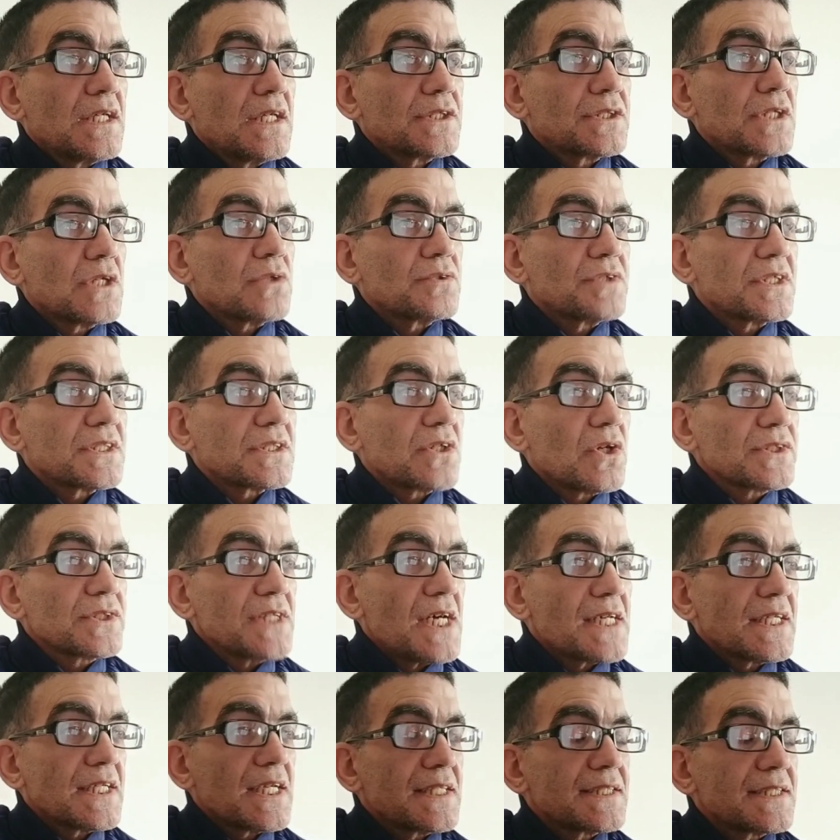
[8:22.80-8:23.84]
So, discourse
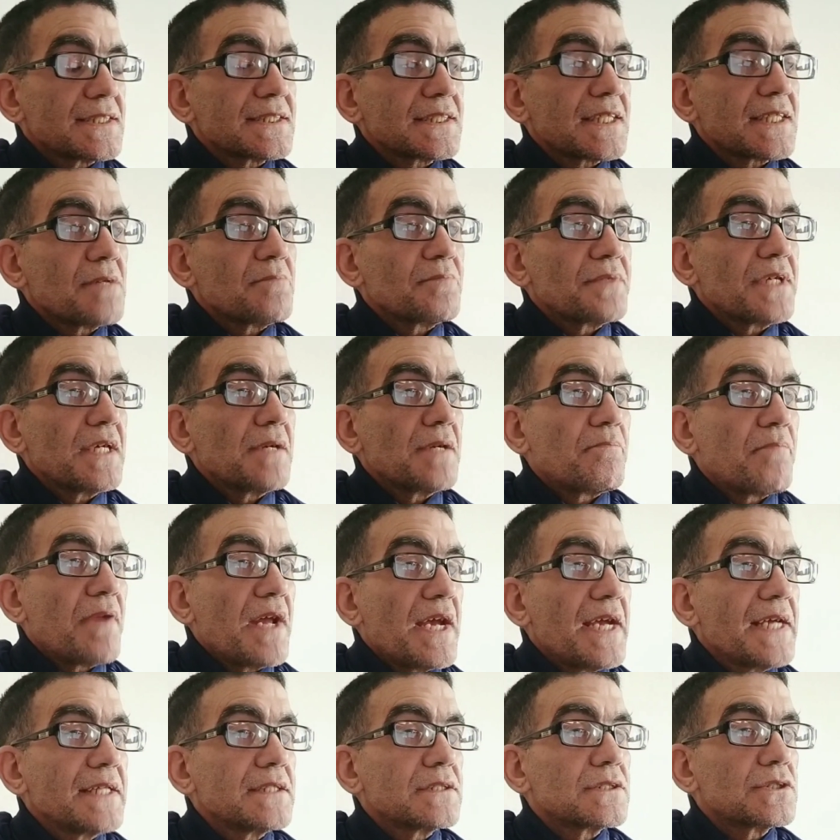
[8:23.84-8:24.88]
analysis can be
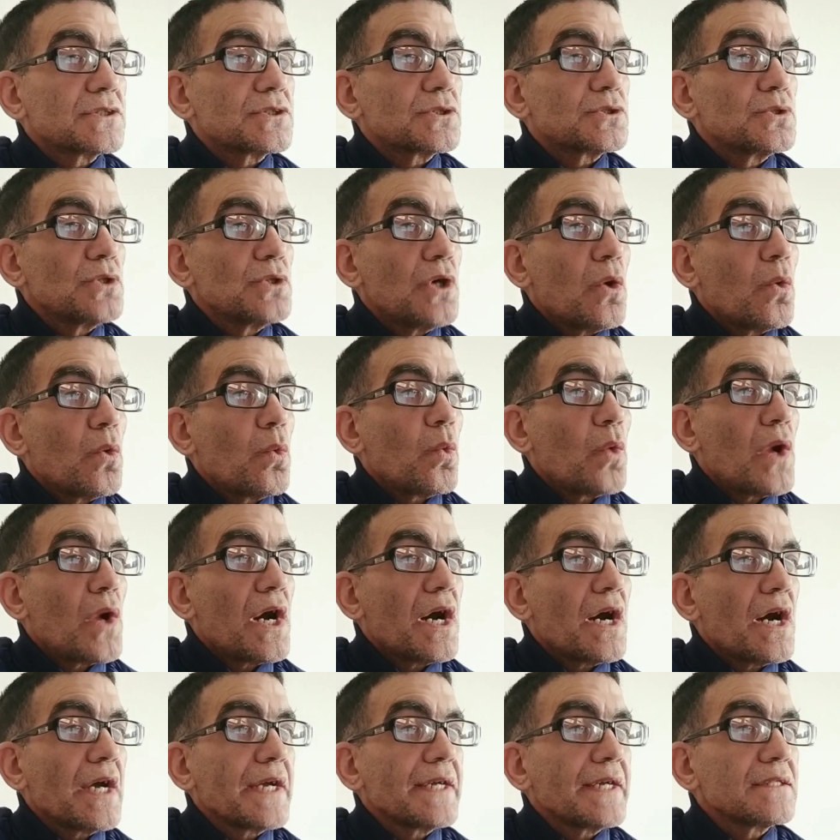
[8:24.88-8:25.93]
applied to a
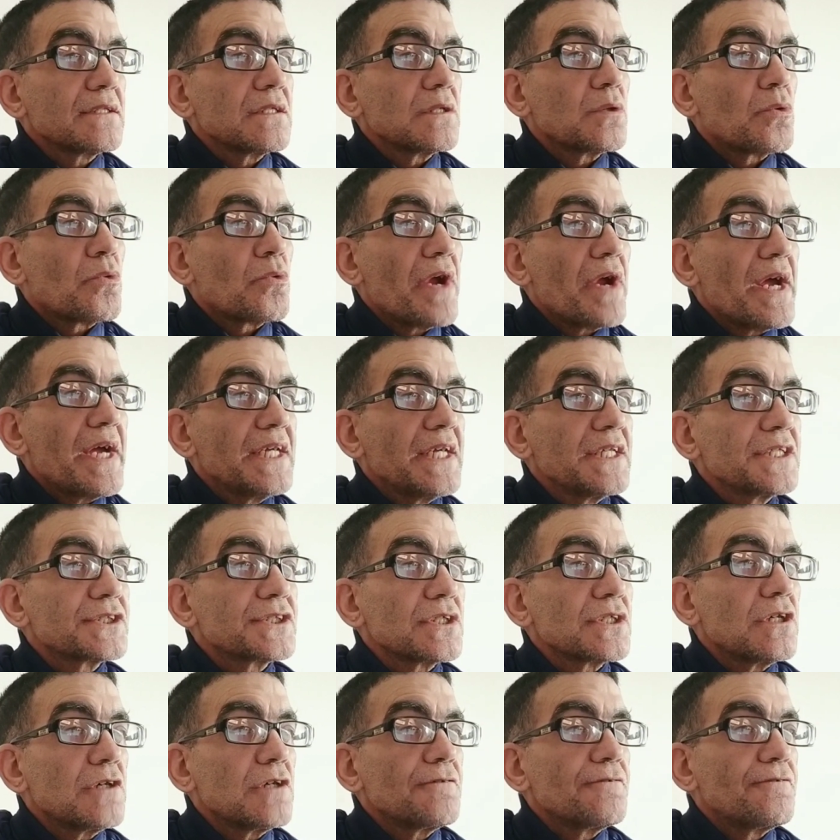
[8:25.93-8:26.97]
wide range
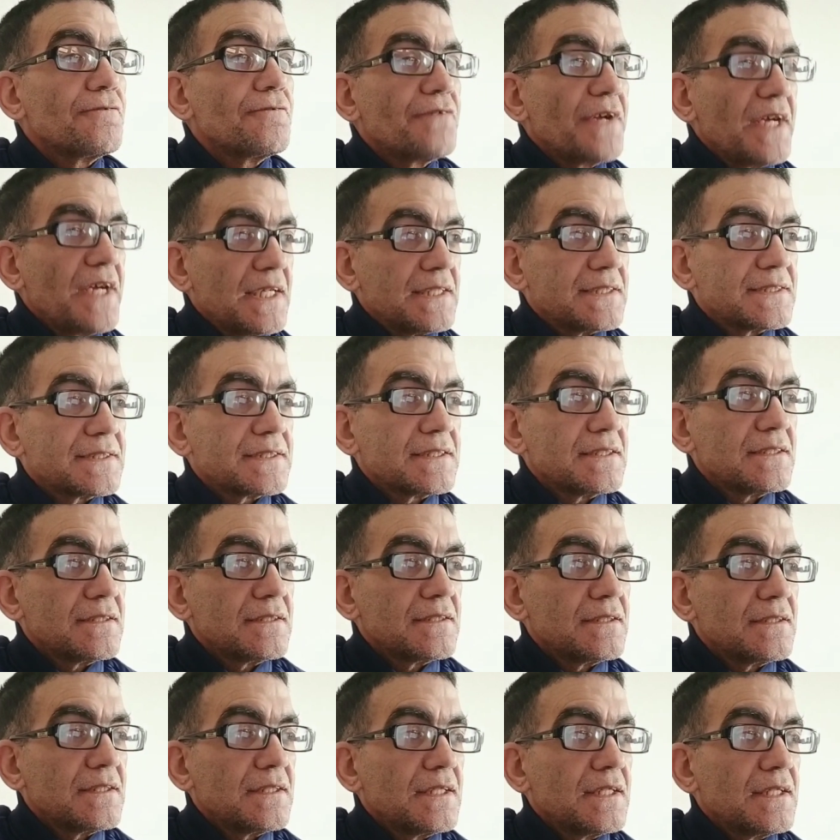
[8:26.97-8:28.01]
of fields,
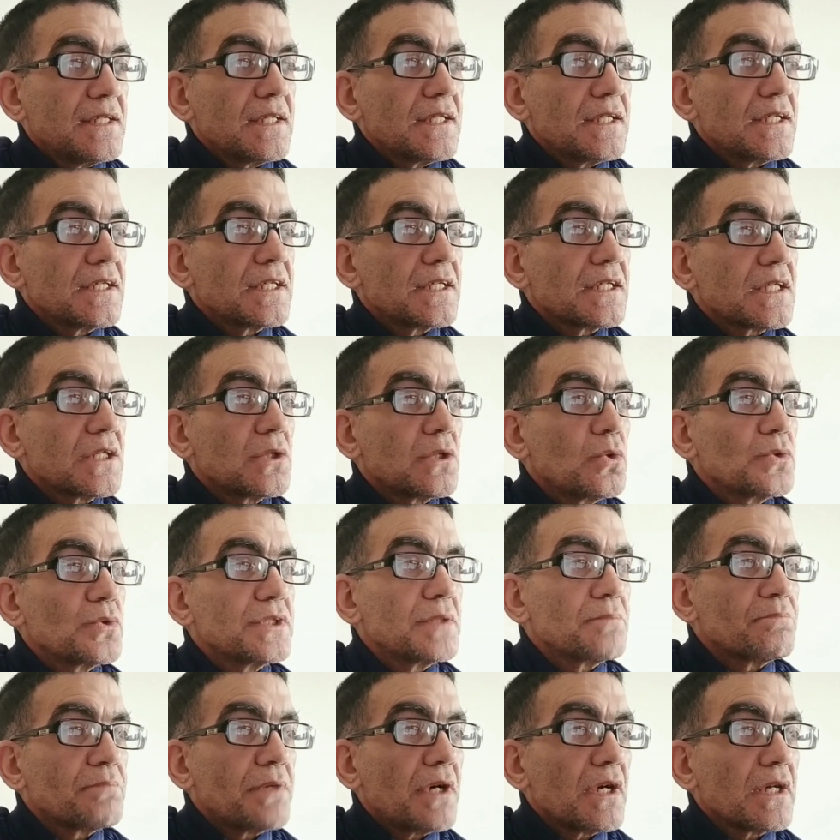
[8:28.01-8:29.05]

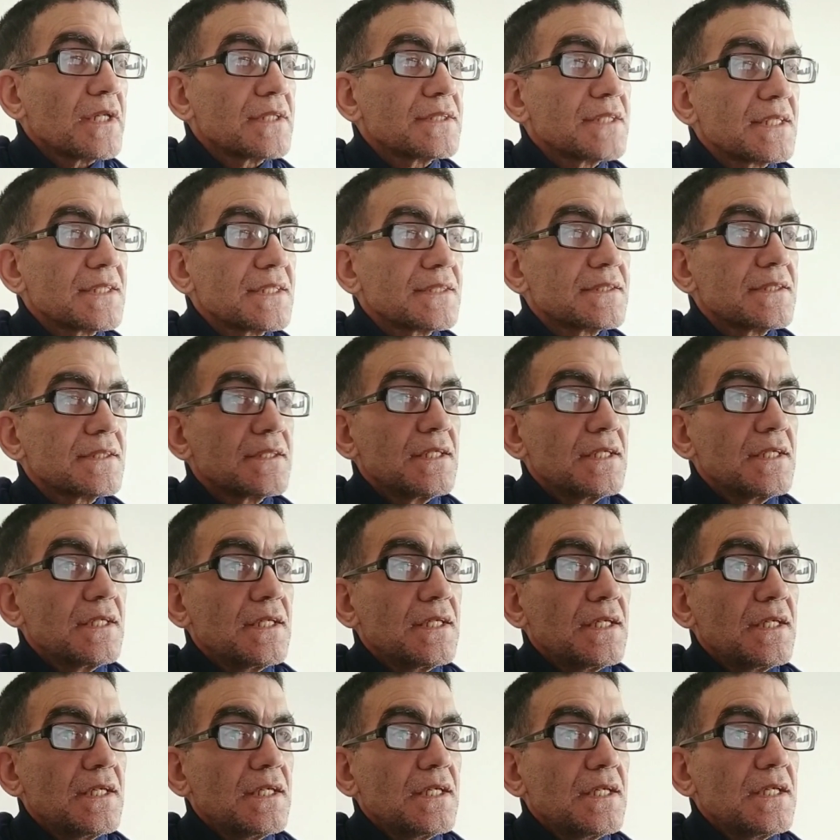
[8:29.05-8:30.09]
including politics,
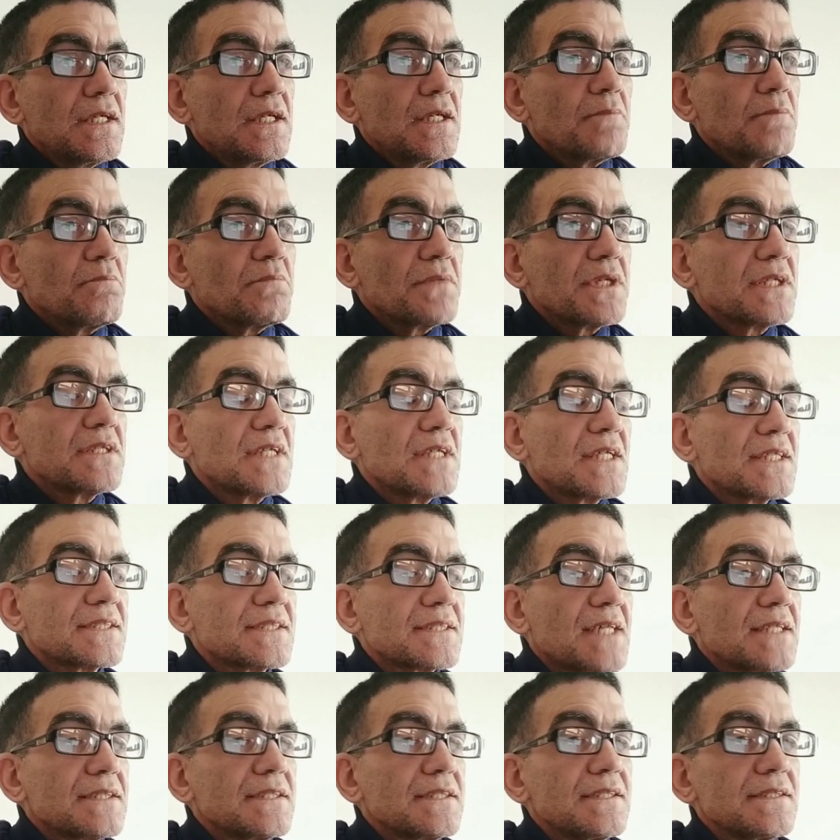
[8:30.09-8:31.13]
media
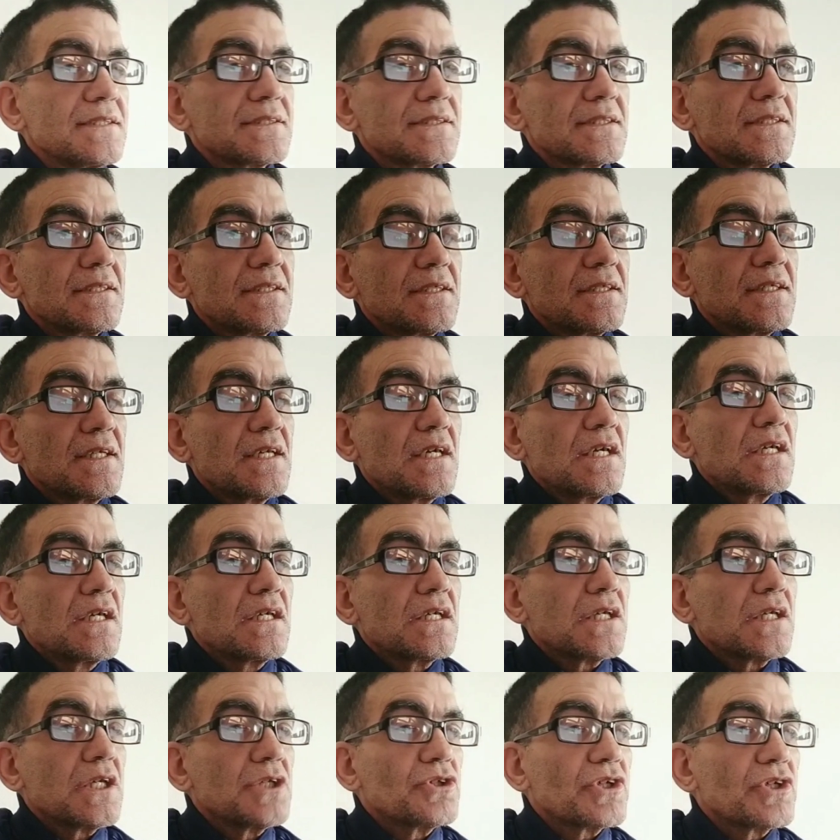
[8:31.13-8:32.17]
studies,
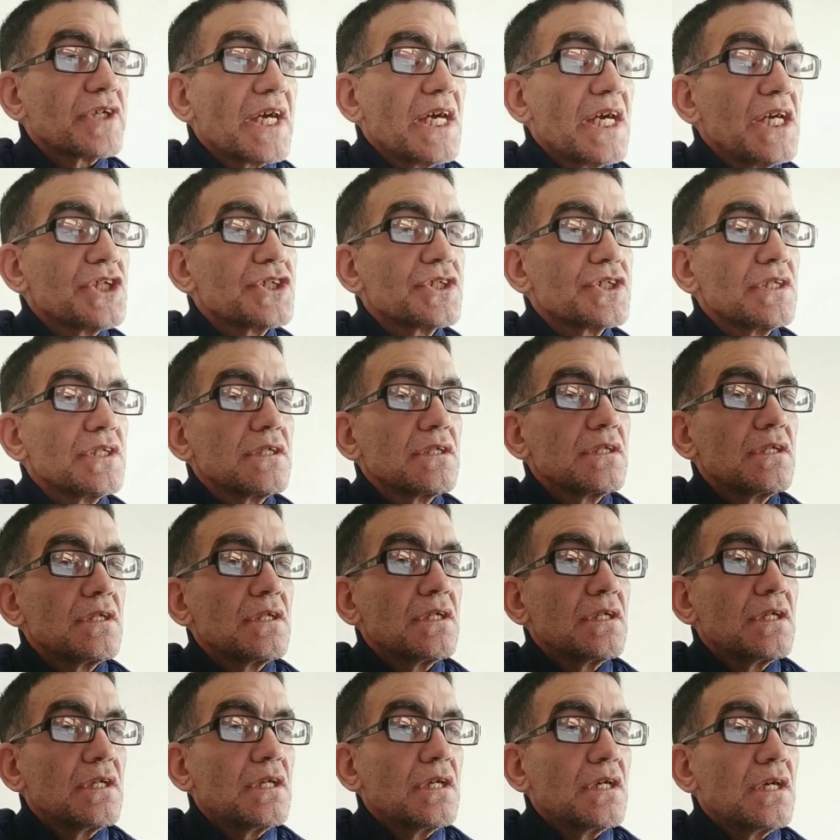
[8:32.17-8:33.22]
education,
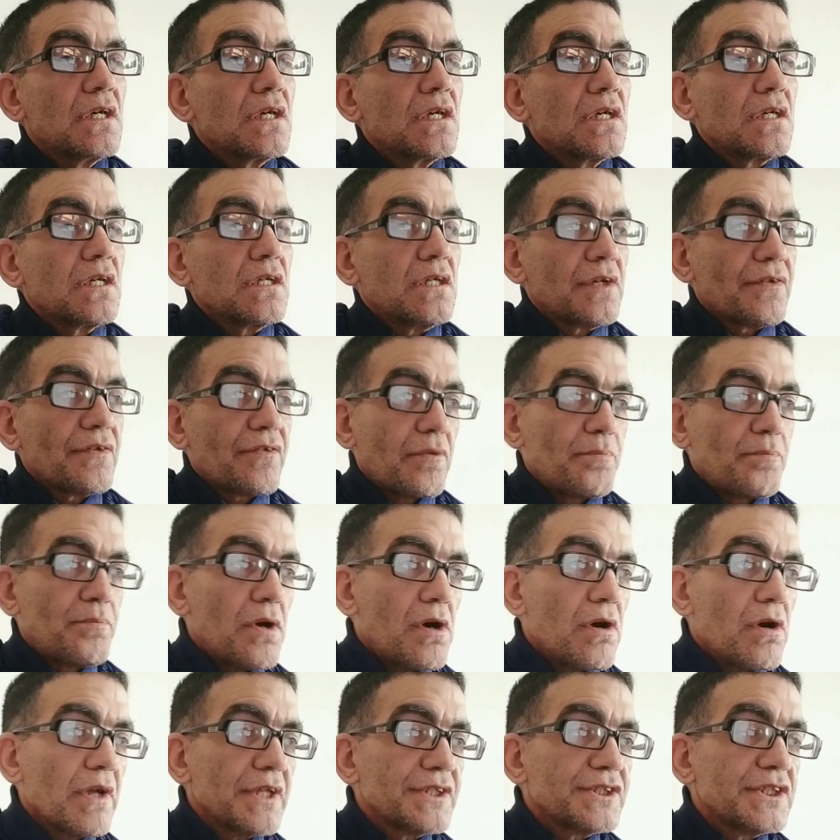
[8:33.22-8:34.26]

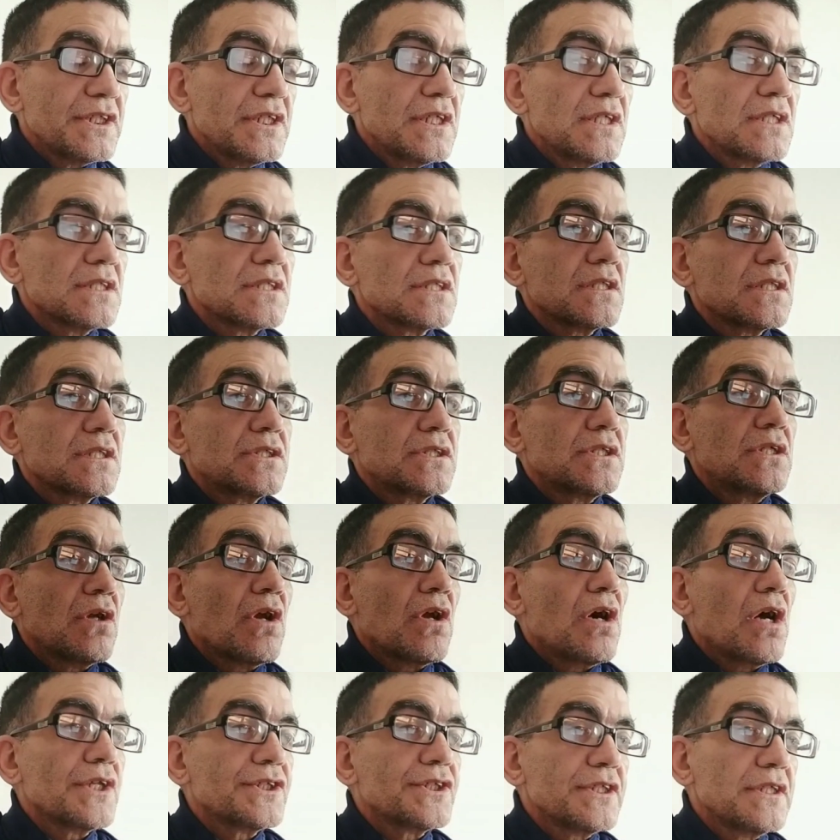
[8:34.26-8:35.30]
anthropology,
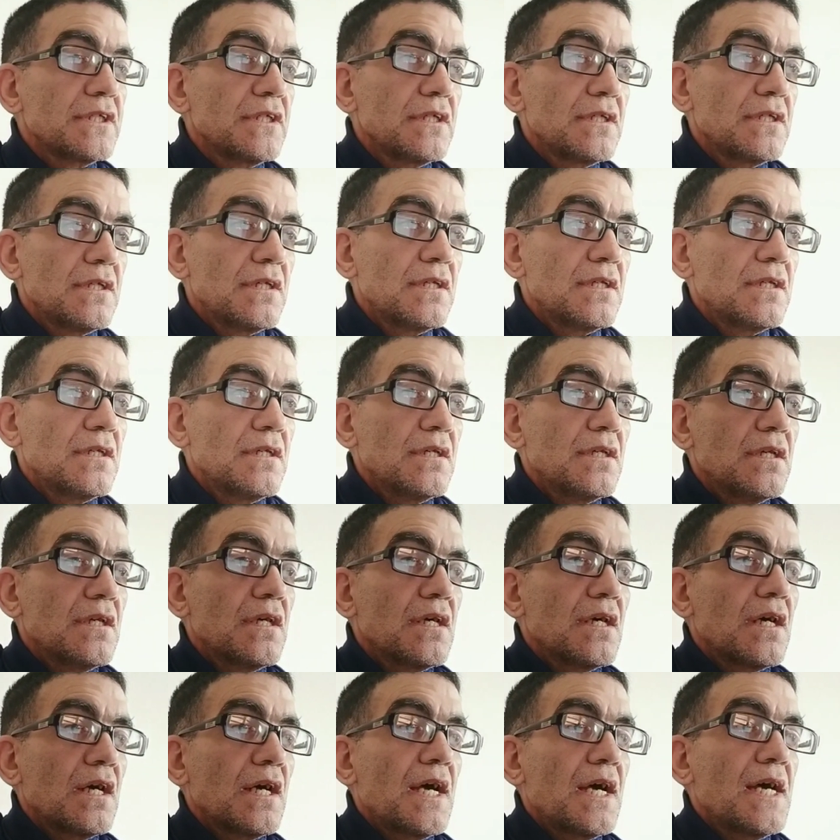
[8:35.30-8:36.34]
sociology,
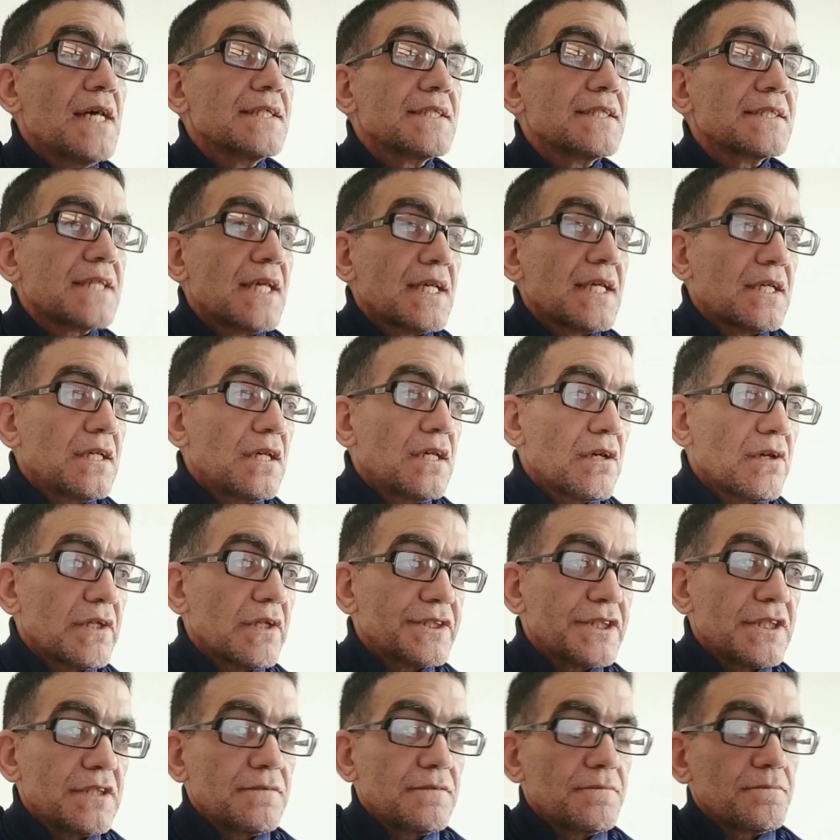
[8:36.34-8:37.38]
and
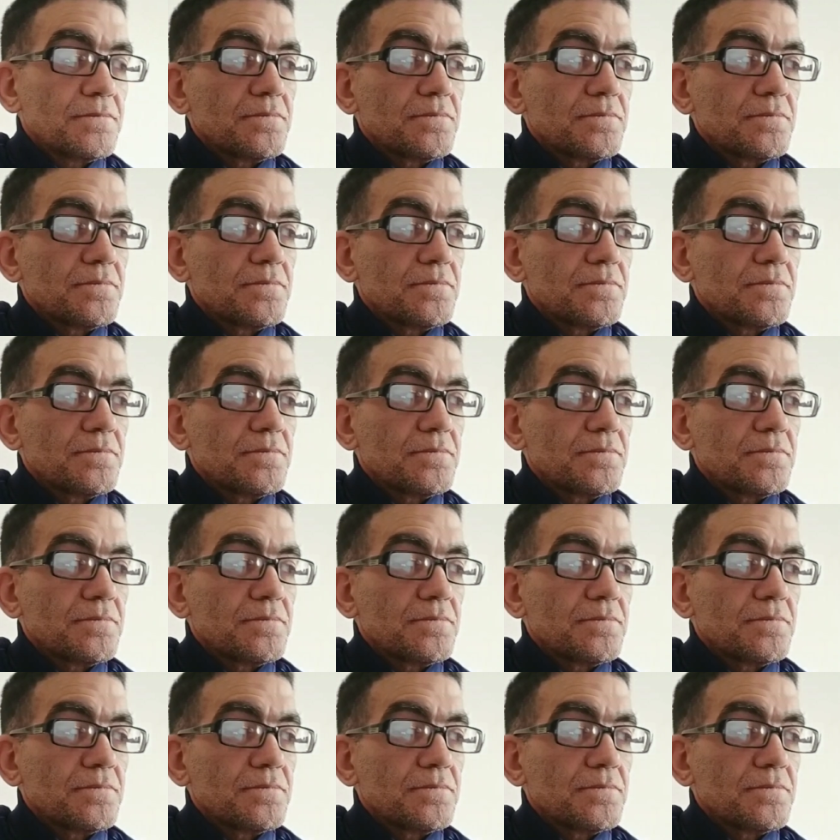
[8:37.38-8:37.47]
psychology.